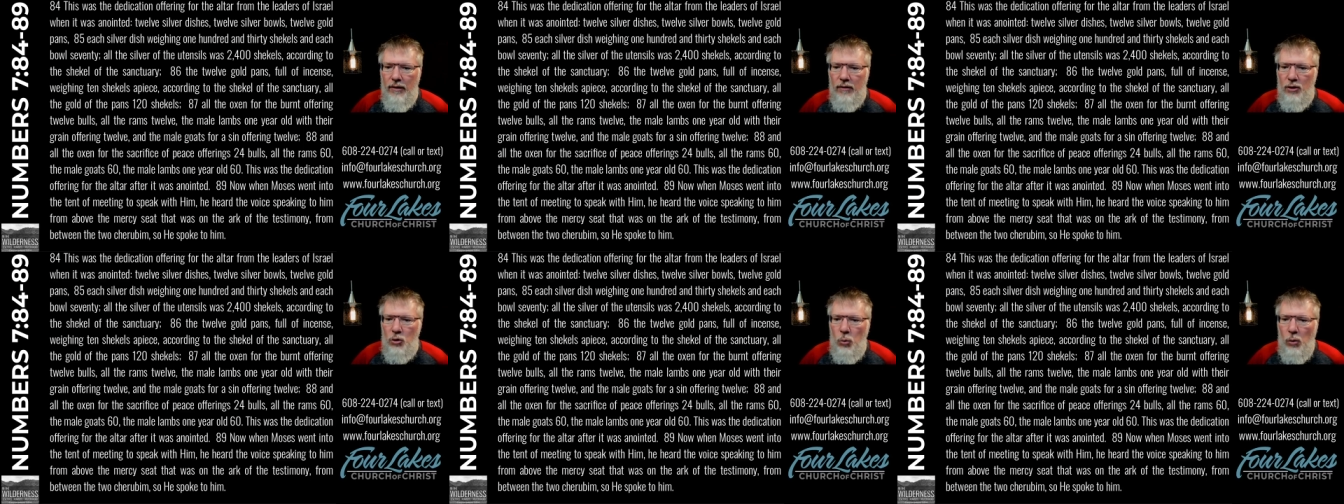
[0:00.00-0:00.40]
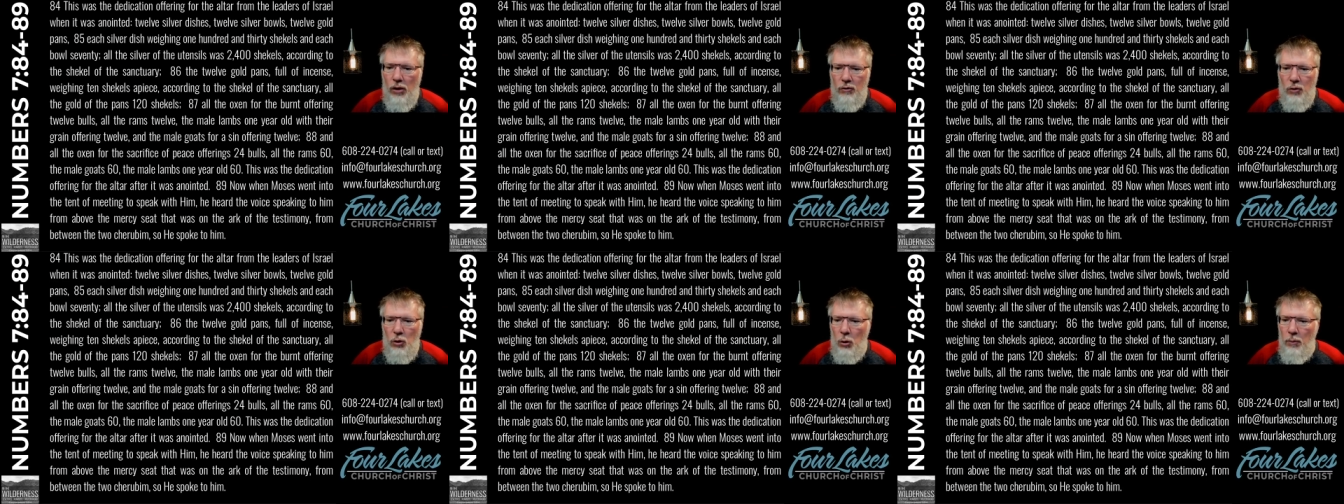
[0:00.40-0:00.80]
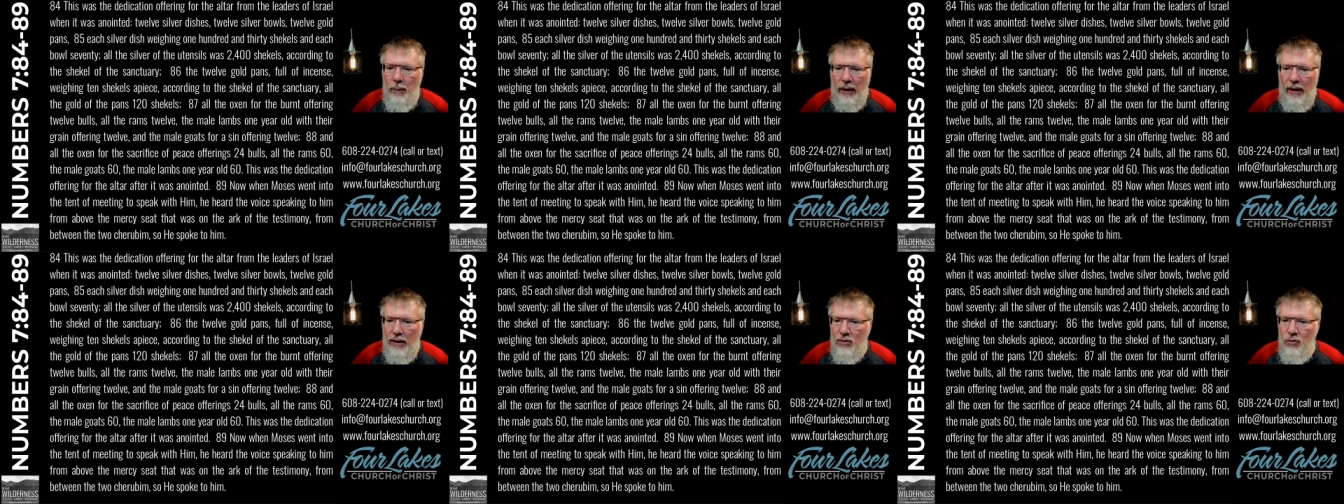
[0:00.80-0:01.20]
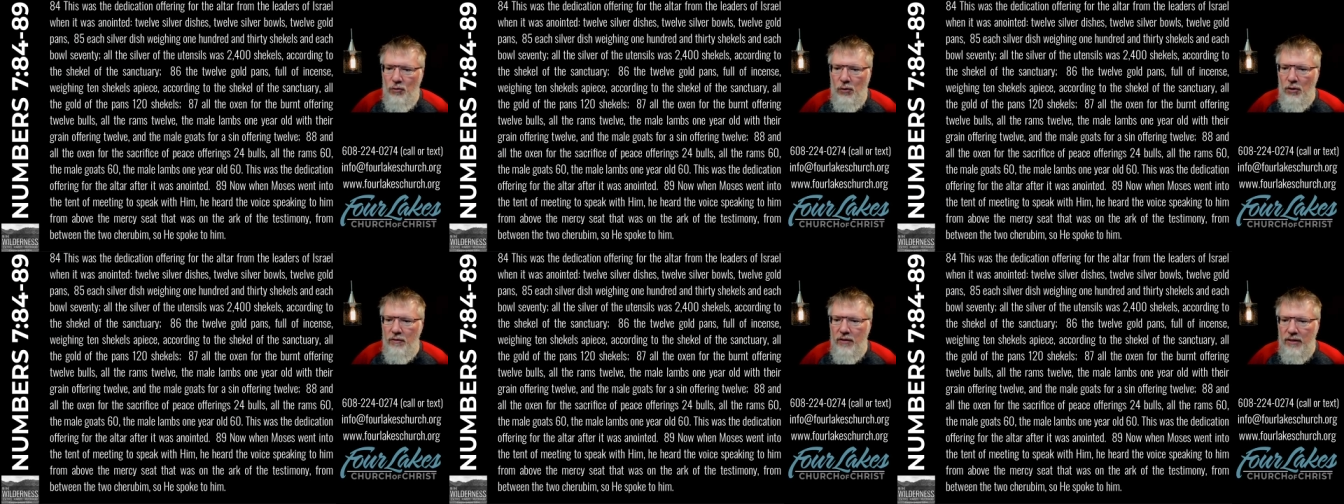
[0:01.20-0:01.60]
The twelve gold pans
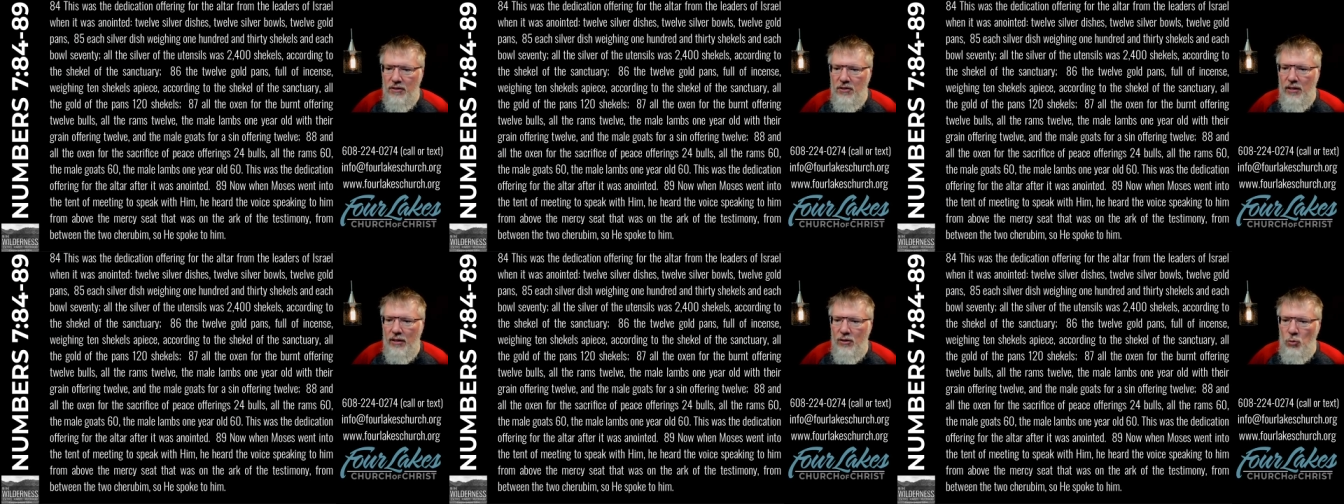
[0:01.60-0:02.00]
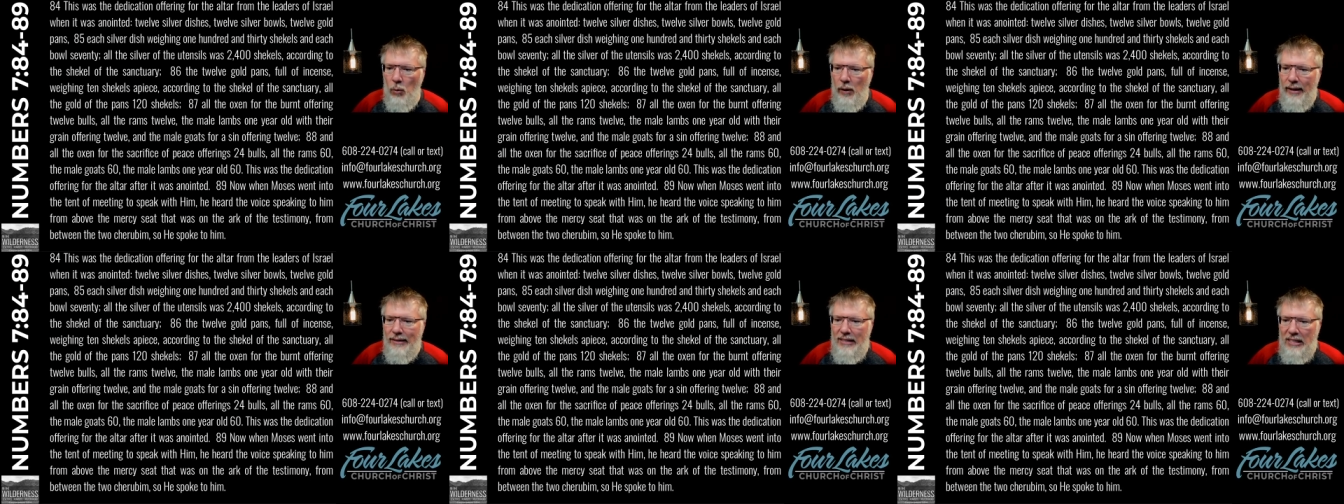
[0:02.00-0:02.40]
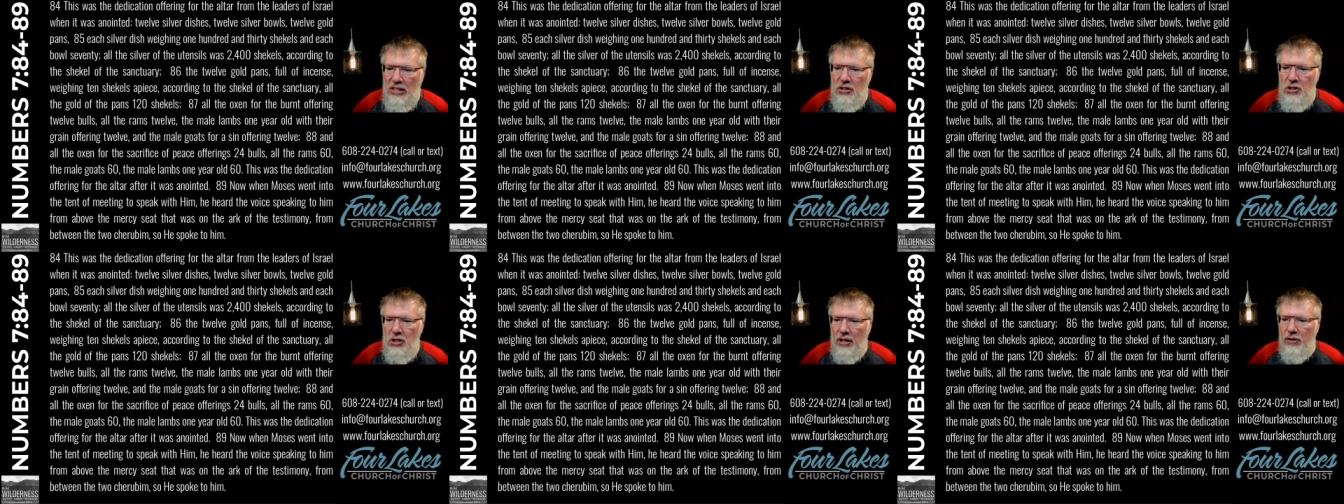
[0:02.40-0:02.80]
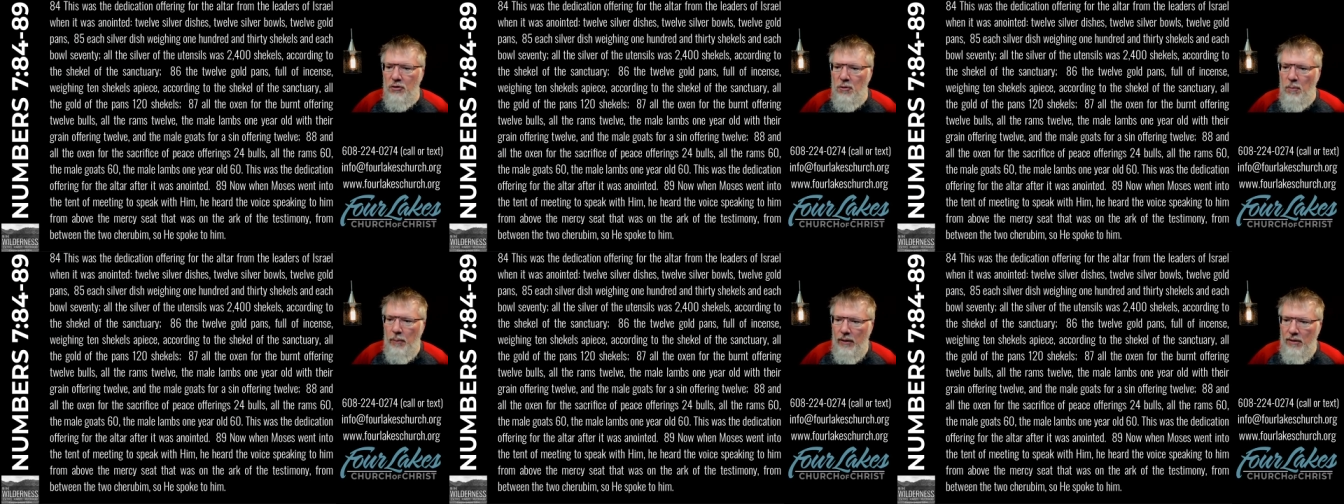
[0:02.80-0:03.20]
full of incense, weighing ten shekels
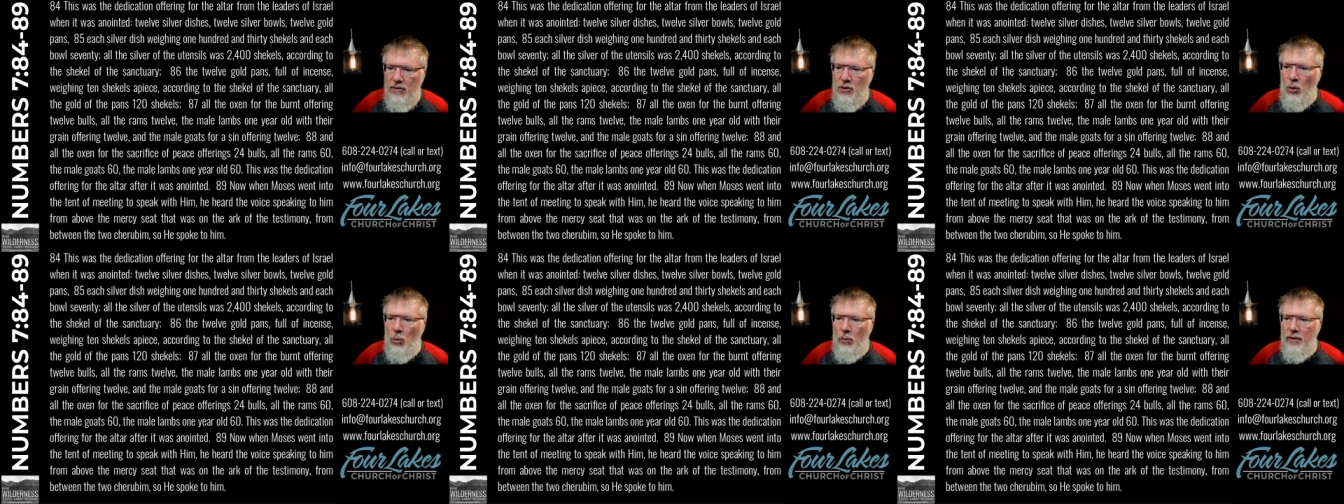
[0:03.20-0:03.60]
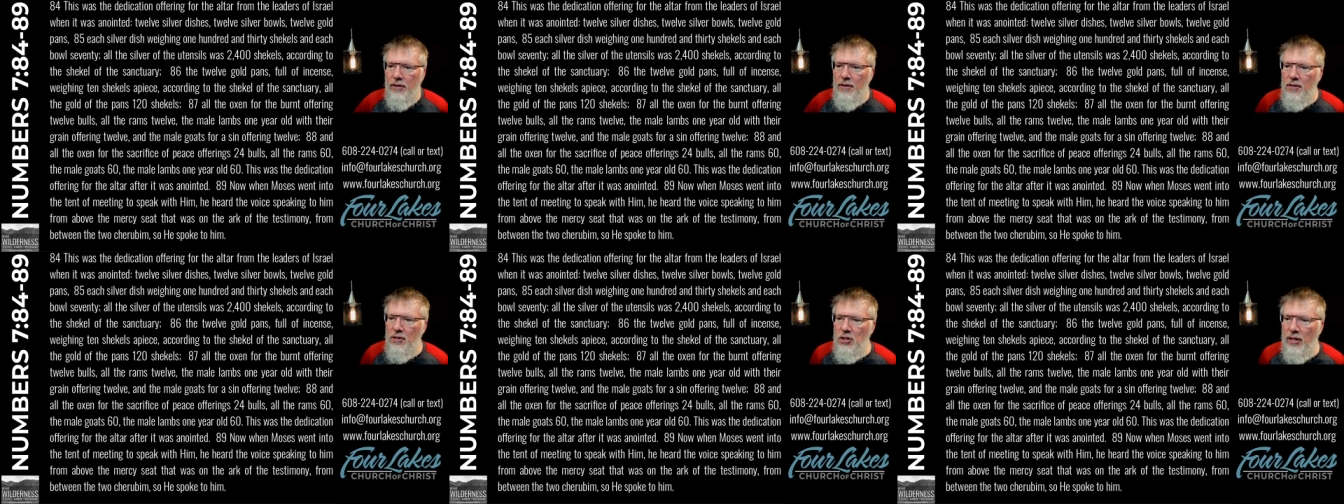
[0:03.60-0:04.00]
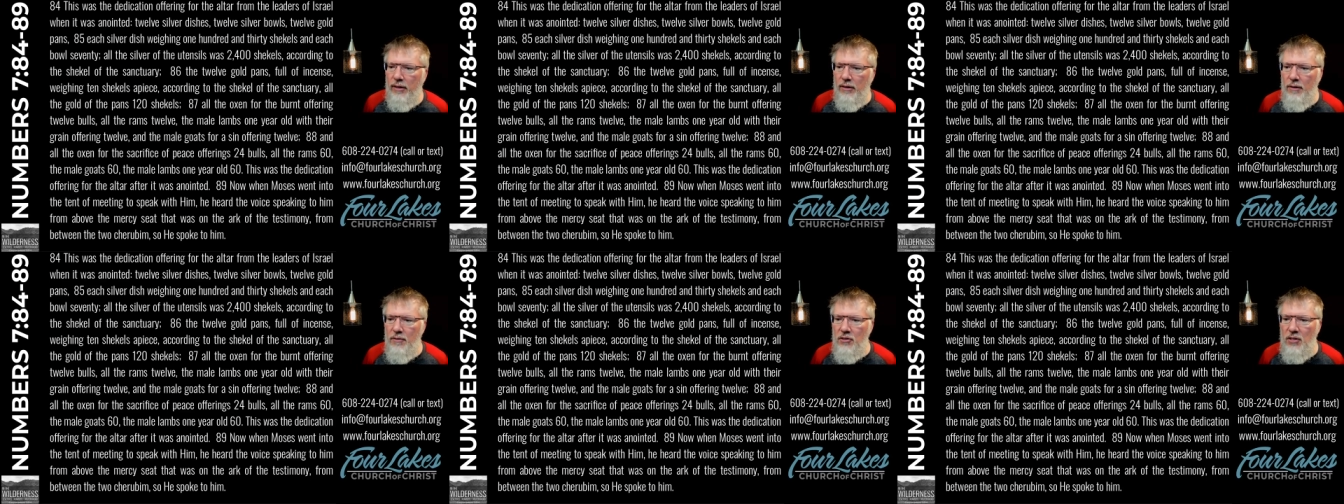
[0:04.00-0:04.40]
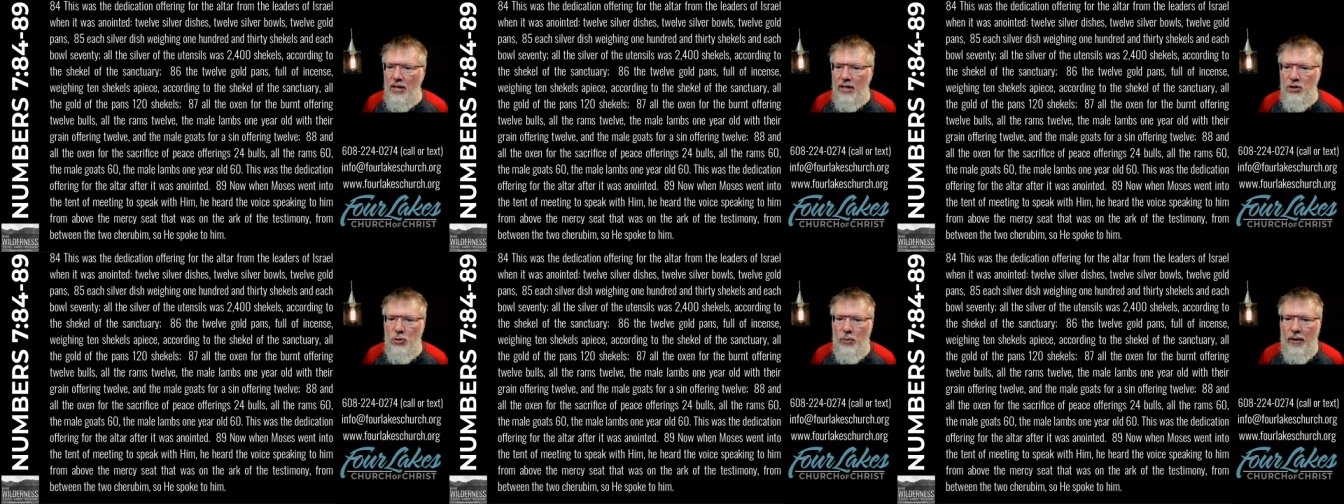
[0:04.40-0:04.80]
apiece, according to the shekel of the
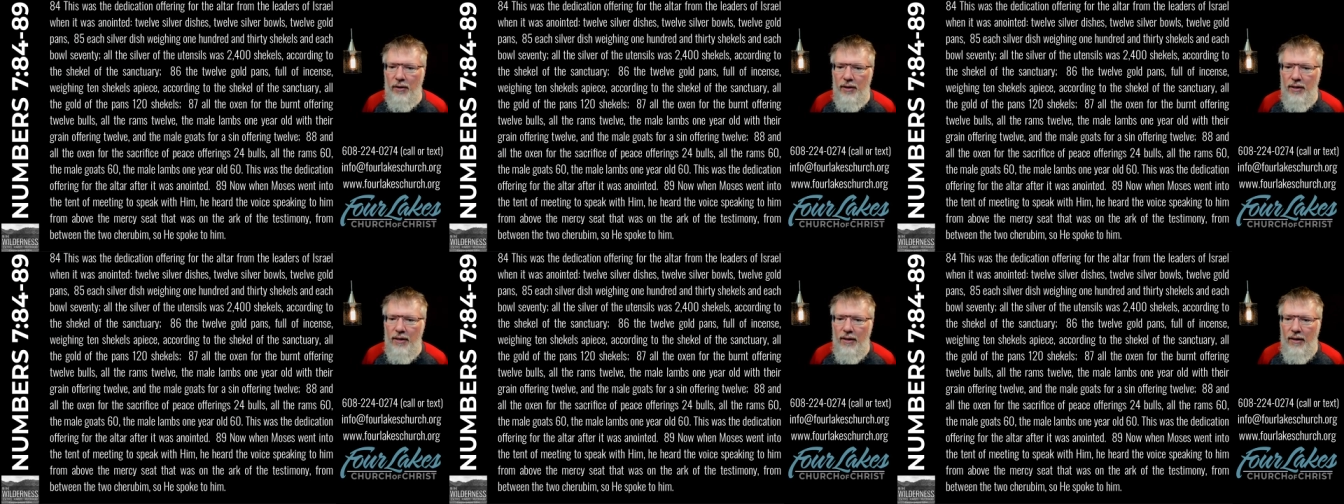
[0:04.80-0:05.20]
sanctuary.